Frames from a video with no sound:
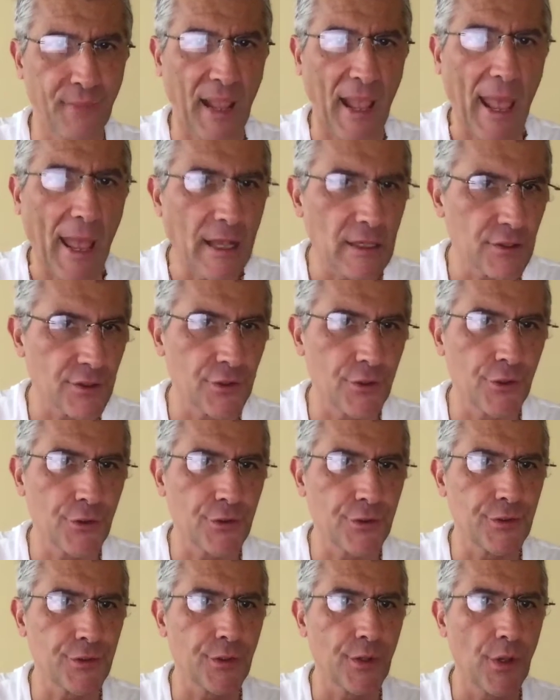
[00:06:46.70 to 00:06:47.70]

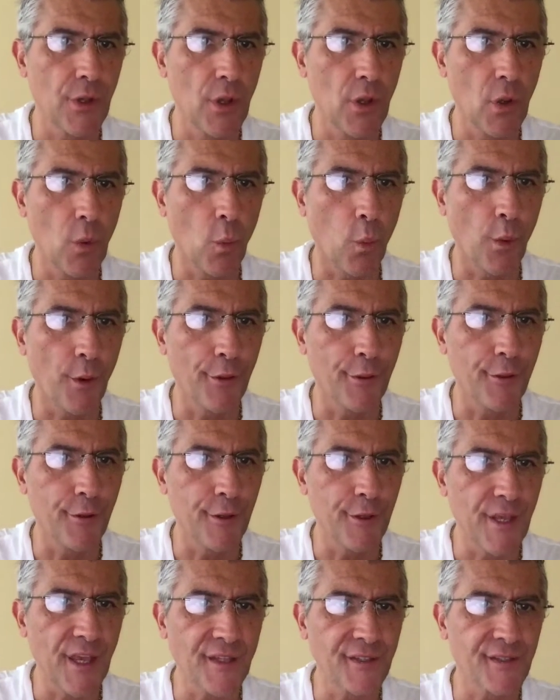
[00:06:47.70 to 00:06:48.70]
answers with
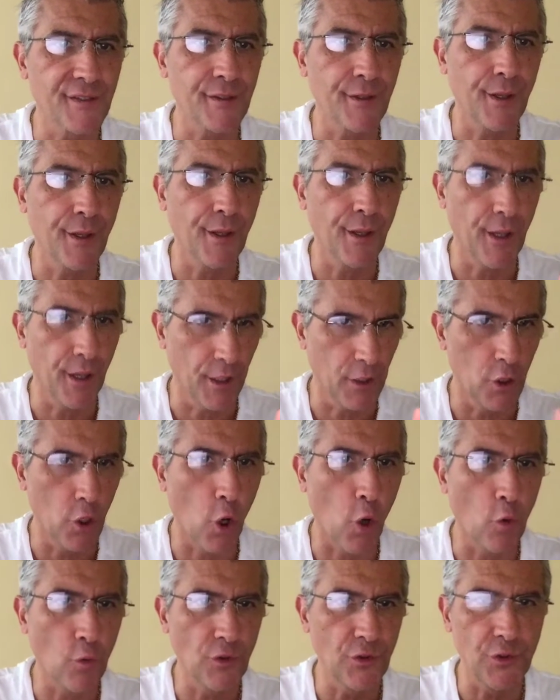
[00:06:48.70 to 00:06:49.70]
yes and
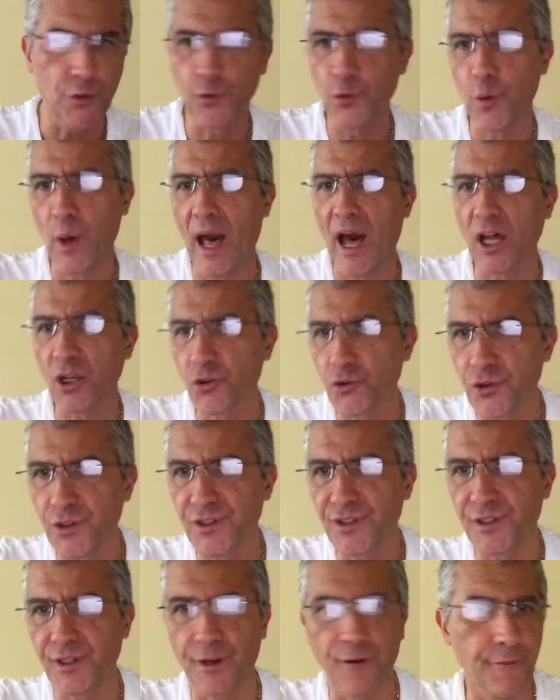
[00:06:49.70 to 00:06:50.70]
no to
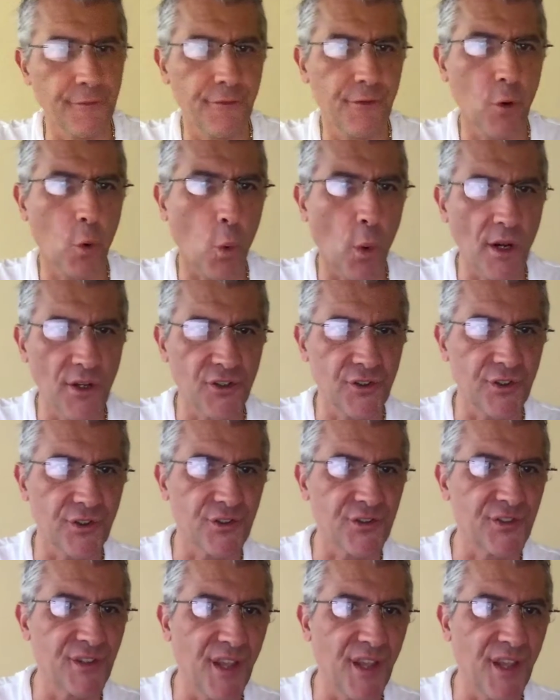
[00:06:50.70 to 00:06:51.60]
hundreds of questions,